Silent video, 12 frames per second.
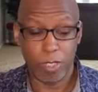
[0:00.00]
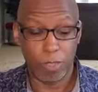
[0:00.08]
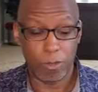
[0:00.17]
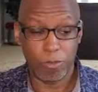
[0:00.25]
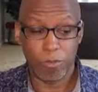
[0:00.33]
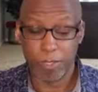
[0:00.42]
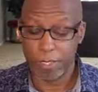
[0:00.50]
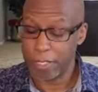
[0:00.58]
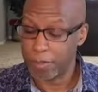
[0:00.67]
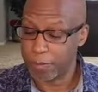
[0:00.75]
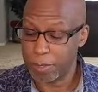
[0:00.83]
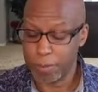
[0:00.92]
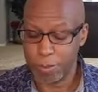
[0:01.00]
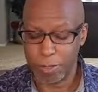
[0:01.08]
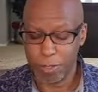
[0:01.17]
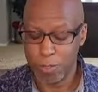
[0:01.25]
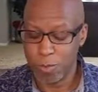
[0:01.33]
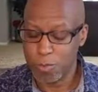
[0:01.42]
You forgive people.
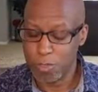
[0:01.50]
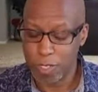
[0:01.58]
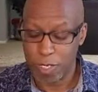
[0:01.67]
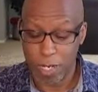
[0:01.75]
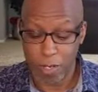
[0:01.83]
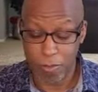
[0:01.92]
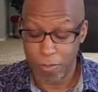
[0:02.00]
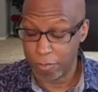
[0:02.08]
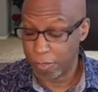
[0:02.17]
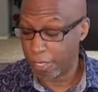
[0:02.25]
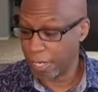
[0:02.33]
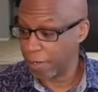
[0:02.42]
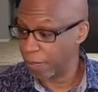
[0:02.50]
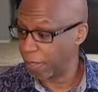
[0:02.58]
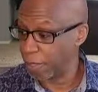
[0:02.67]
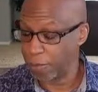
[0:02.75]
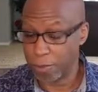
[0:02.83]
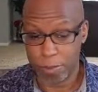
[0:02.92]
You never forgave
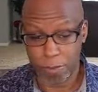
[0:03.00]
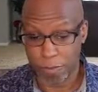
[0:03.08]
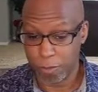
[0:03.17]
people